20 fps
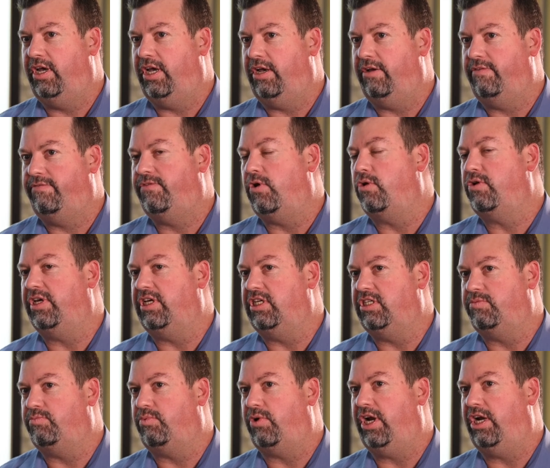fogging
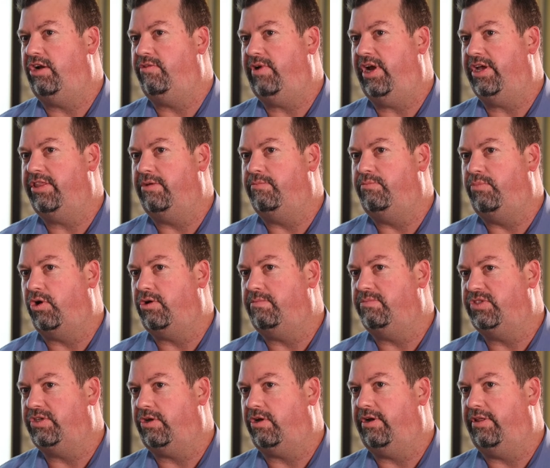spray around the bottom
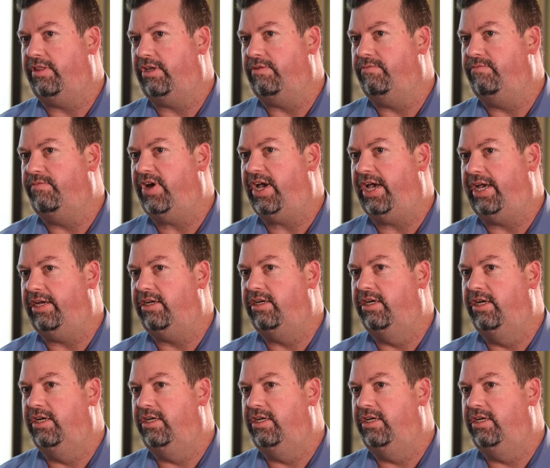side of the conveyor